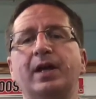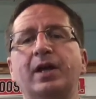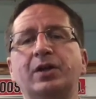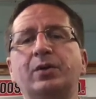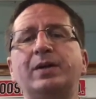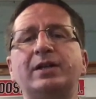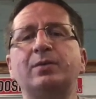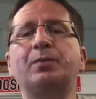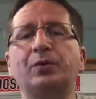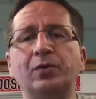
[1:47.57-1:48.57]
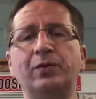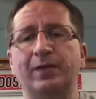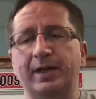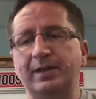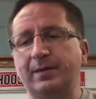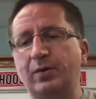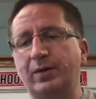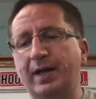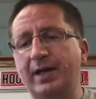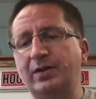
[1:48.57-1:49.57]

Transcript: You need to prove it, okay?